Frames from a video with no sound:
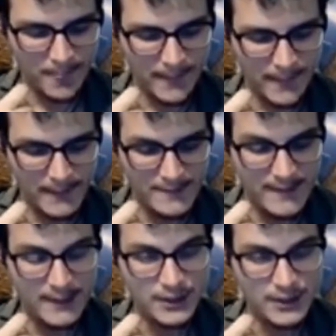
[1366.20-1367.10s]

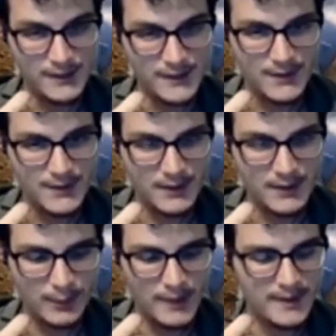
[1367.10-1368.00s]
intelligence,
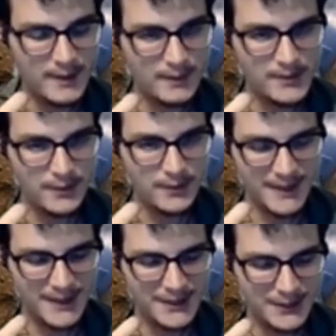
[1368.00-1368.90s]
we think we're so
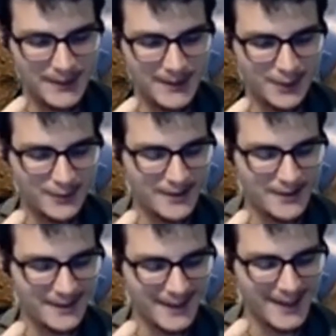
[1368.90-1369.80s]
intelligent right now, but
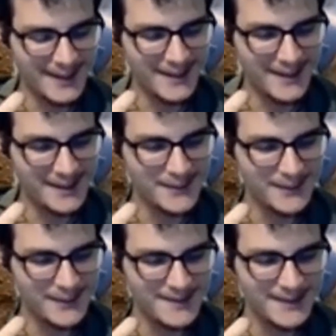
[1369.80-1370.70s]
I had an
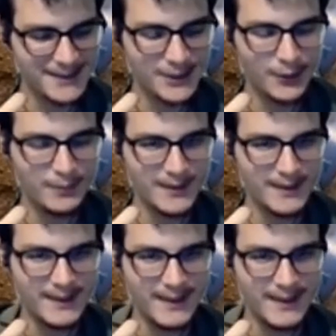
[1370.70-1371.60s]
experience that showed
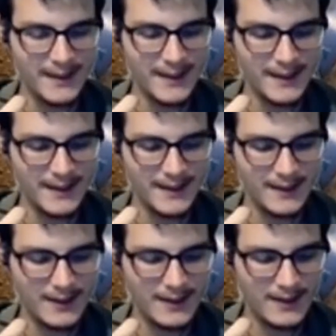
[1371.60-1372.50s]
me that
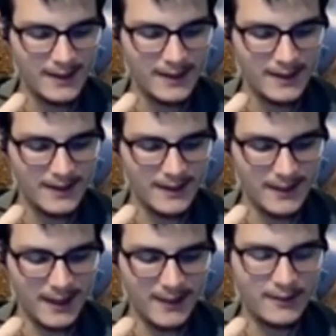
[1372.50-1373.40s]
the
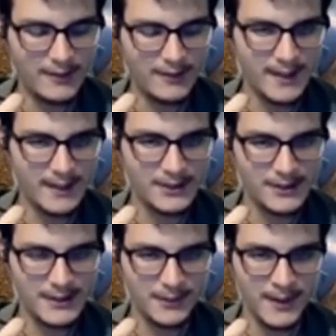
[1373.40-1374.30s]
level of intelligence
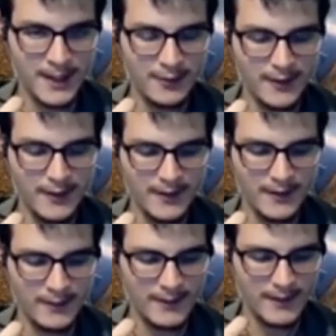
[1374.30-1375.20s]
that we have right
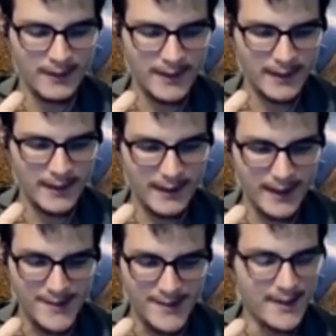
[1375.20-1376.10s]
now
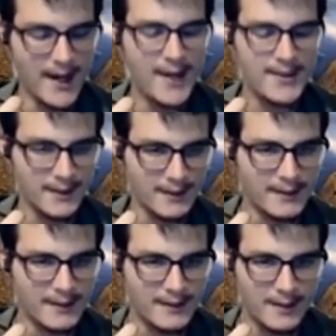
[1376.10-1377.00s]
is nothing
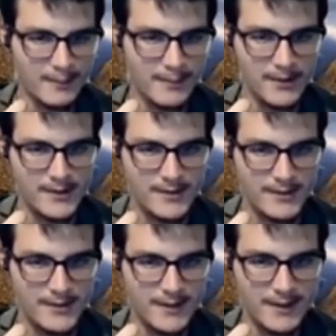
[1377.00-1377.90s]
compared
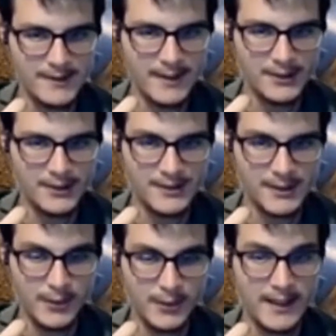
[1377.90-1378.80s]
to the intelligence that
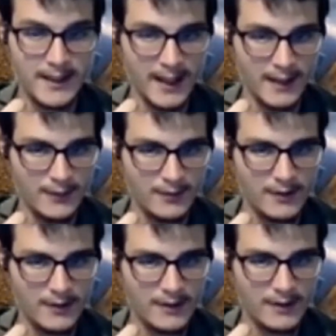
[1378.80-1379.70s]
we can have.
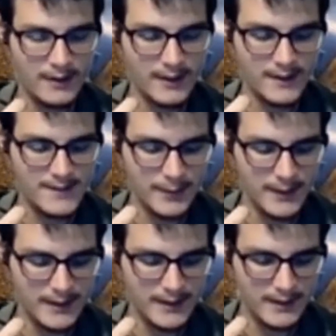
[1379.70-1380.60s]
It's
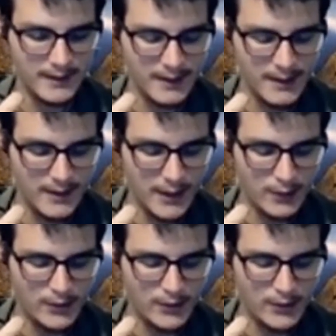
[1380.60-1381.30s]
really, there is